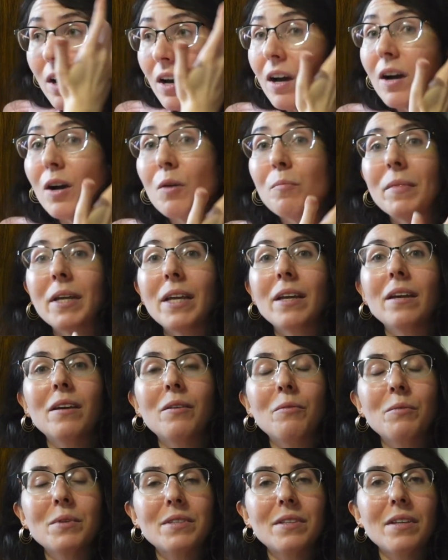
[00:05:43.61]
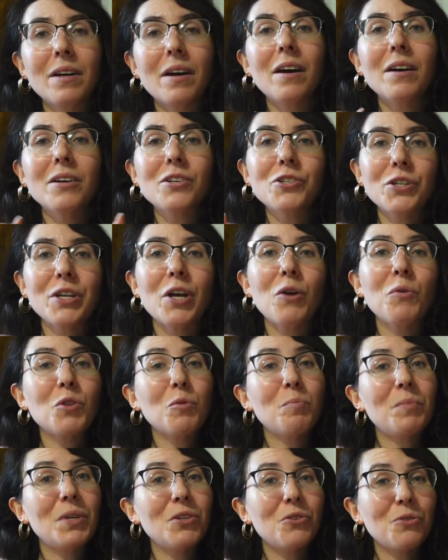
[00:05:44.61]
Um, it was the uh, Chanel with
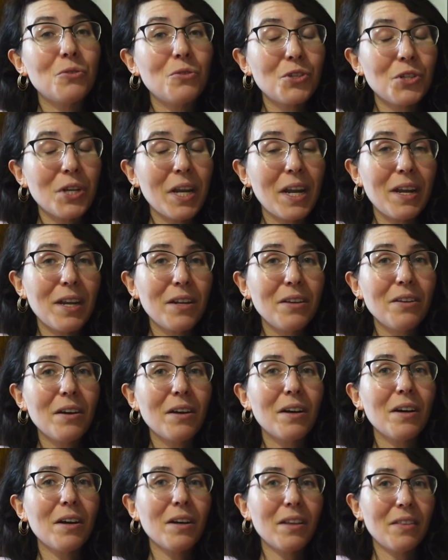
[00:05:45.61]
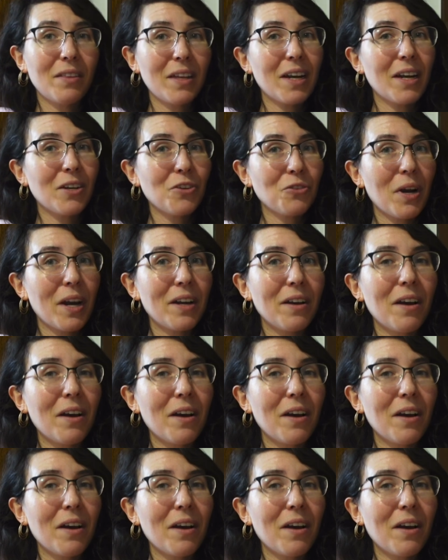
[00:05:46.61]
the bijou chain uh, that I tried